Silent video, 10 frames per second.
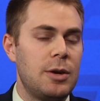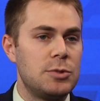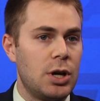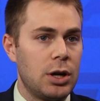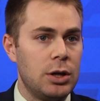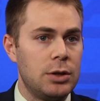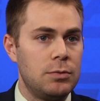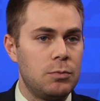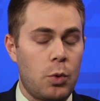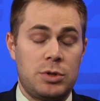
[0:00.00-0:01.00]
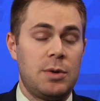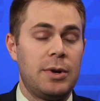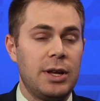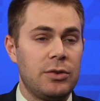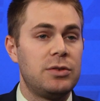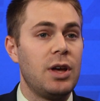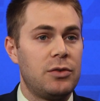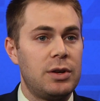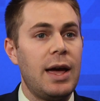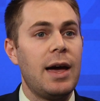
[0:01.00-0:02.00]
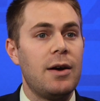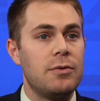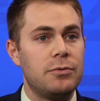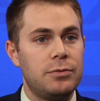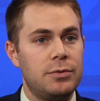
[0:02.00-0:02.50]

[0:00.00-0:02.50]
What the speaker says: Kim Jong-un or somebody else doesn't have